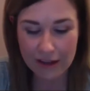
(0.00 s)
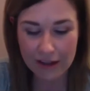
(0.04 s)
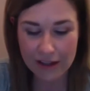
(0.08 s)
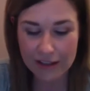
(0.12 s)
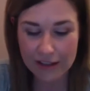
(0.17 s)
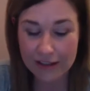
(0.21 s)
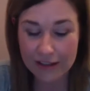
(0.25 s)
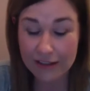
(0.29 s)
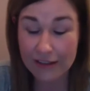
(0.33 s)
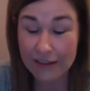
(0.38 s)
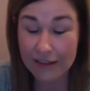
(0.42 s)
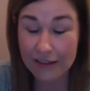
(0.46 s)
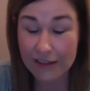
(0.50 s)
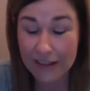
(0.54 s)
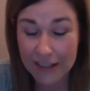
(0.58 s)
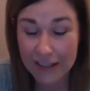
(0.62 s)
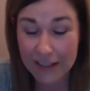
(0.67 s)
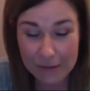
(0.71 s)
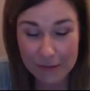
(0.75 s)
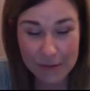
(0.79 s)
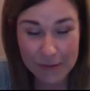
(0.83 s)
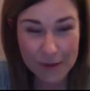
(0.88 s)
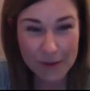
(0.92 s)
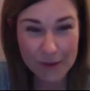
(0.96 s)
I
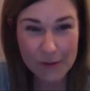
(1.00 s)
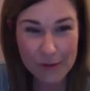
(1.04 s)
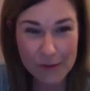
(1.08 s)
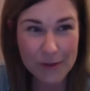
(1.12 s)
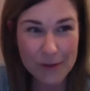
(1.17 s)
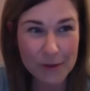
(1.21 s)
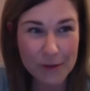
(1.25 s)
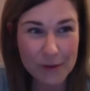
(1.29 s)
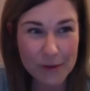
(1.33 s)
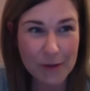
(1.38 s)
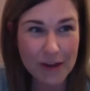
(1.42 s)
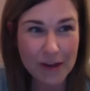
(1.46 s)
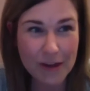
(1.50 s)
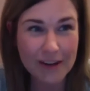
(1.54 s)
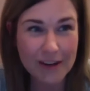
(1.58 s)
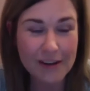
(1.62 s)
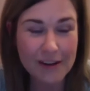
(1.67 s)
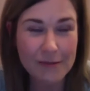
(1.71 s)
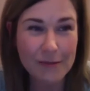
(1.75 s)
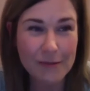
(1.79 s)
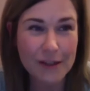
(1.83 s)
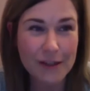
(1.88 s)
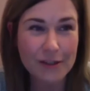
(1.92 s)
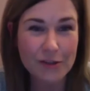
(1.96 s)
sleep so much
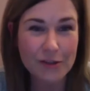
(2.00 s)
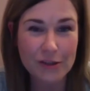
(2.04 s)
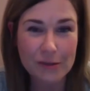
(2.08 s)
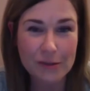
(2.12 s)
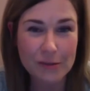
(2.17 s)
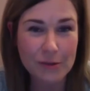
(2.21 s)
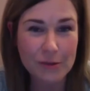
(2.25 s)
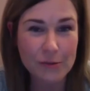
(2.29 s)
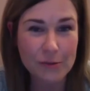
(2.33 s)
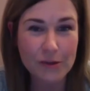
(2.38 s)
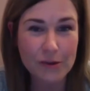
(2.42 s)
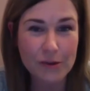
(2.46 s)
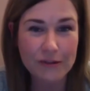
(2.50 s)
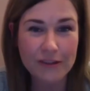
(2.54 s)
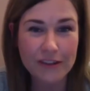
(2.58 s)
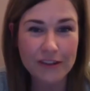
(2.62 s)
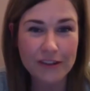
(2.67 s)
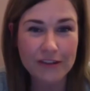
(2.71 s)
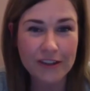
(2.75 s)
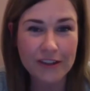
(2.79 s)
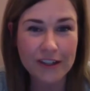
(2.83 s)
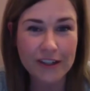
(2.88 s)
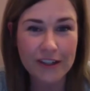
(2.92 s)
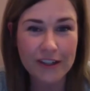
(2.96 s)
better. My dreams are more
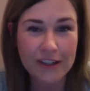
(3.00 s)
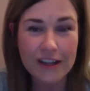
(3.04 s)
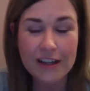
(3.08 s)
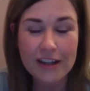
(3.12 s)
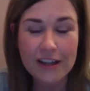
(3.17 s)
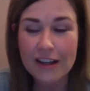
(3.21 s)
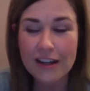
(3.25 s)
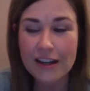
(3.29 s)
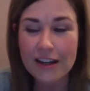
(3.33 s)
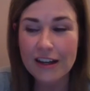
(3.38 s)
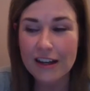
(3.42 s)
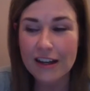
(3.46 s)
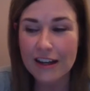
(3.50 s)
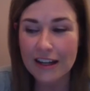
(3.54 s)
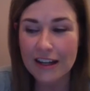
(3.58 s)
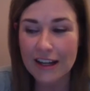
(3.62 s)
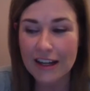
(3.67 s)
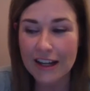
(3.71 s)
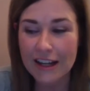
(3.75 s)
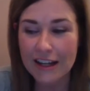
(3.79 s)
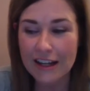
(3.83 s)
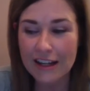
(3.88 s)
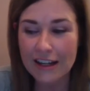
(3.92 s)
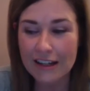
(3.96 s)
vivid. I
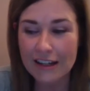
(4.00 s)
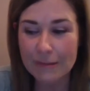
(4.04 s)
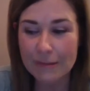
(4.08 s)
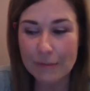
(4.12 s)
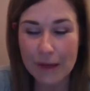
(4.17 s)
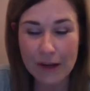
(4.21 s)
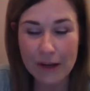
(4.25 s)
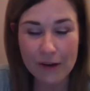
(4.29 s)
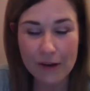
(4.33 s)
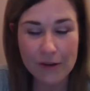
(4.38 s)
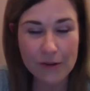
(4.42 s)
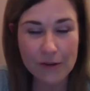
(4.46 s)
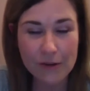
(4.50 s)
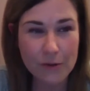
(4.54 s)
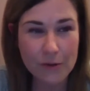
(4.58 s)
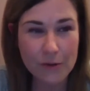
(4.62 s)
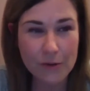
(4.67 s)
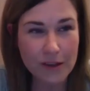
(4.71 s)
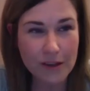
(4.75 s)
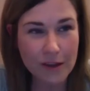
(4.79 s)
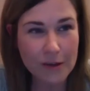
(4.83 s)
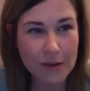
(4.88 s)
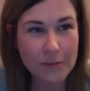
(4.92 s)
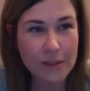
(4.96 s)
had a bout
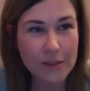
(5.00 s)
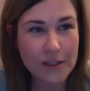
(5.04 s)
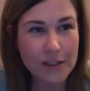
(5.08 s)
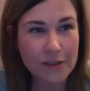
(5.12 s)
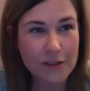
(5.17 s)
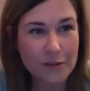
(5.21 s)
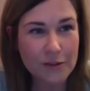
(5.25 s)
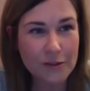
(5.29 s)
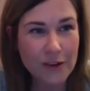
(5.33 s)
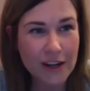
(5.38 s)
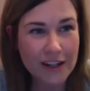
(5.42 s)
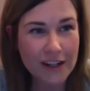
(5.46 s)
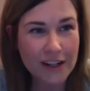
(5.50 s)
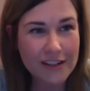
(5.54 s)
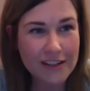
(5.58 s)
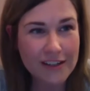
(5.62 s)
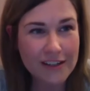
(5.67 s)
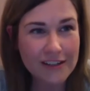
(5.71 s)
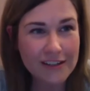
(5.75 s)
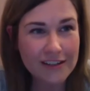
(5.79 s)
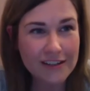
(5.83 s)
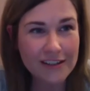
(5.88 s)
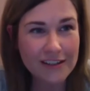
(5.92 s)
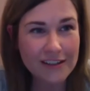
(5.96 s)
with optic
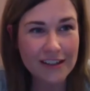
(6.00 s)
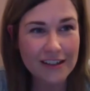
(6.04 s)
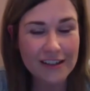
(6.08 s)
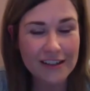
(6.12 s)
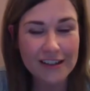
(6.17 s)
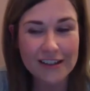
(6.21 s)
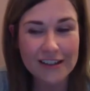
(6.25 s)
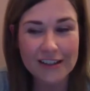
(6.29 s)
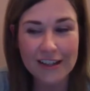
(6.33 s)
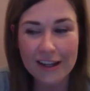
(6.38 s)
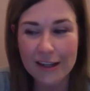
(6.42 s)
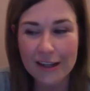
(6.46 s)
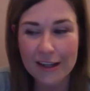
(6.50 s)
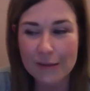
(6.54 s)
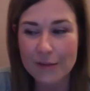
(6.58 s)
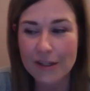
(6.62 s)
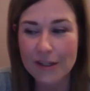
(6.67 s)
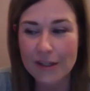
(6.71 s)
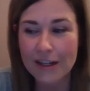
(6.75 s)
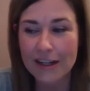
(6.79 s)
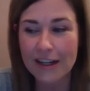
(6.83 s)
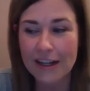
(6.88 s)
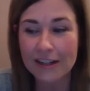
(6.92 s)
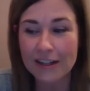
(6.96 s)
neuritis at the time
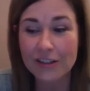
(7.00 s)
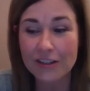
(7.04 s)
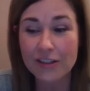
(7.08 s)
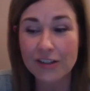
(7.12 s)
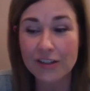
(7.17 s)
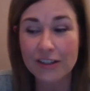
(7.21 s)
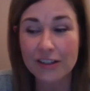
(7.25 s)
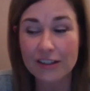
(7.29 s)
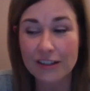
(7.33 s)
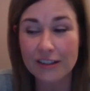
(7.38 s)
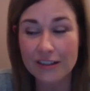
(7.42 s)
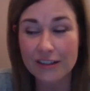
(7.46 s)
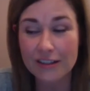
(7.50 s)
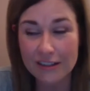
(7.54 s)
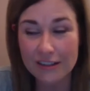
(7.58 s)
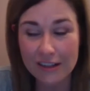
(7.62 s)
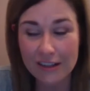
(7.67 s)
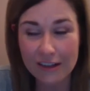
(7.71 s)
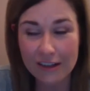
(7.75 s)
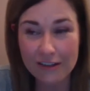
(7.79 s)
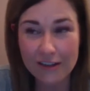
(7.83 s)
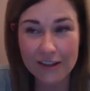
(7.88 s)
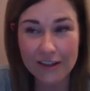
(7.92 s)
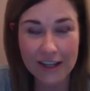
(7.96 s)
that I actually
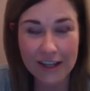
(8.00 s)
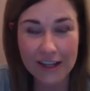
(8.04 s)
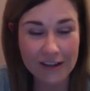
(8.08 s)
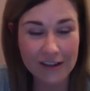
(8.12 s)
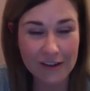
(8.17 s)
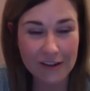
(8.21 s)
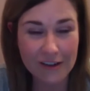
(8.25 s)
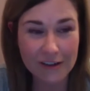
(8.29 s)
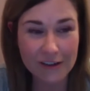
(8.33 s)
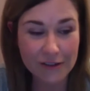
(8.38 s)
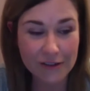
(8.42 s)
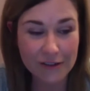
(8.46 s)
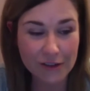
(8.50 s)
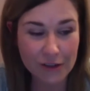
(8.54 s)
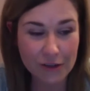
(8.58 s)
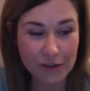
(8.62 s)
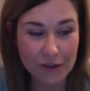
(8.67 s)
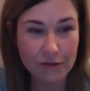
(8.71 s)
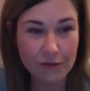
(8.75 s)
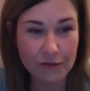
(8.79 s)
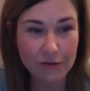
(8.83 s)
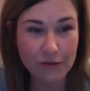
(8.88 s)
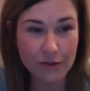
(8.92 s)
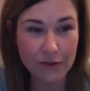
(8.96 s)
discovered
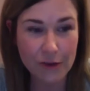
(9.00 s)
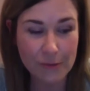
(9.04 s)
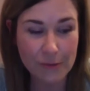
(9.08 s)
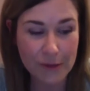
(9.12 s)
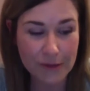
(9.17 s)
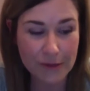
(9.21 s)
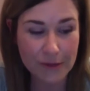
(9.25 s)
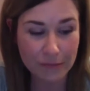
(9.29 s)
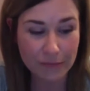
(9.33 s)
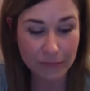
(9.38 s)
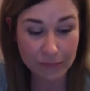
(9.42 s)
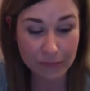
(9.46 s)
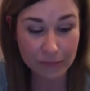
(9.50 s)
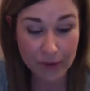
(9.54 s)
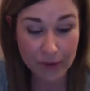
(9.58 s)
Nrf2 from